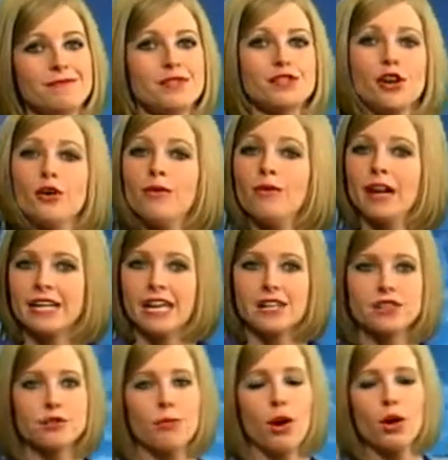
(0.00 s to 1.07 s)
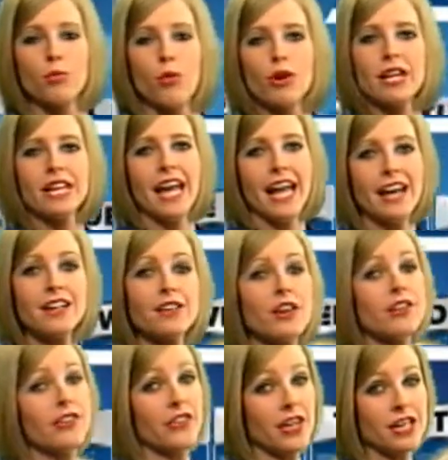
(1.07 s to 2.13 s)
So again, tomorrow morning and
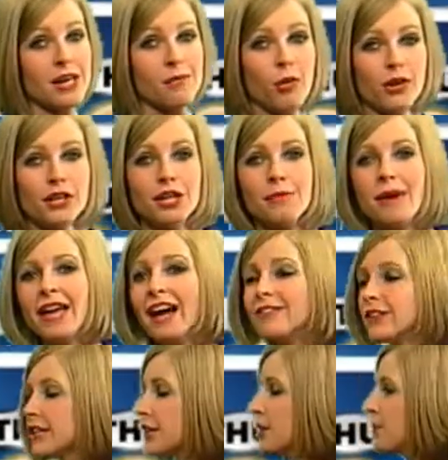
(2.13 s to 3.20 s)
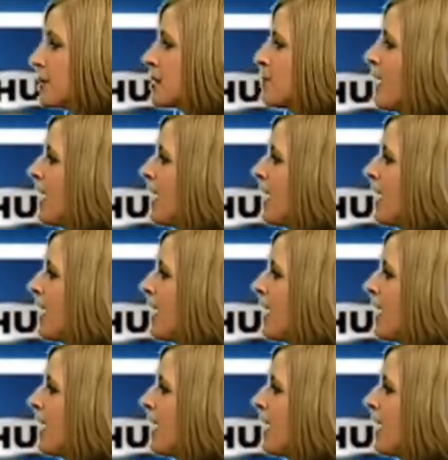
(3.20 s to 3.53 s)
on Sunday morning, you may have a little bit of